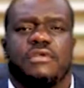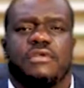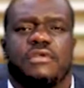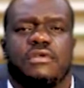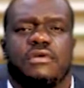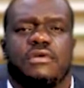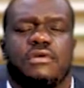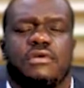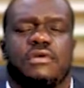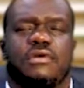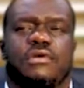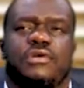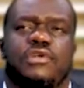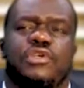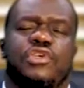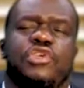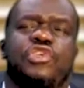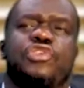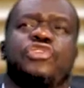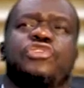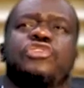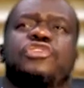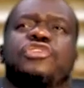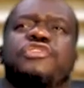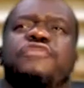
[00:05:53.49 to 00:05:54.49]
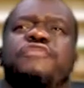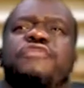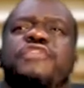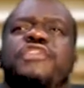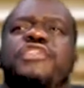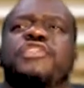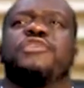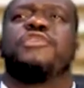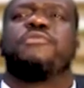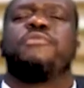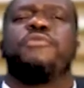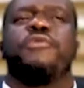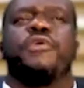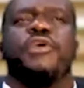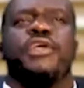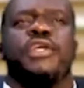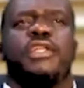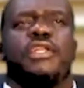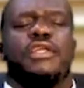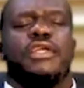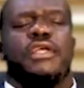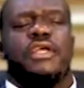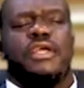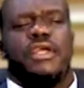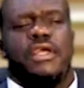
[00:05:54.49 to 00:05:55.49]
Or, or you just finish
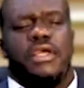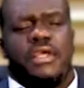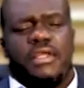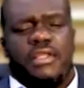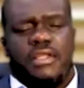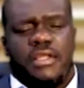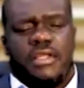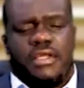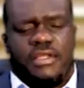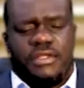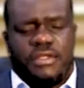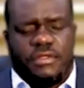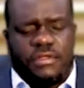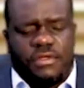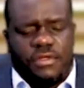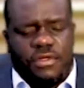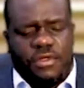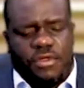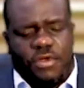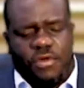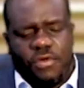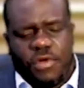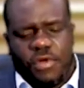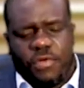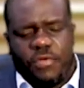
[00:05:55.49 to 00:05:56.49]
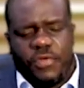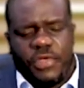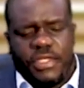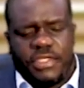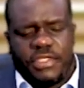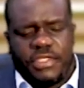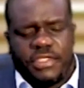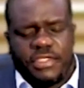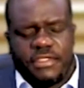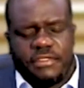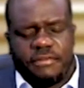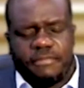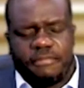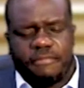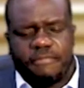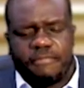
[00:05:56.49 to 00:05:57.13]
praying and then you are waiting.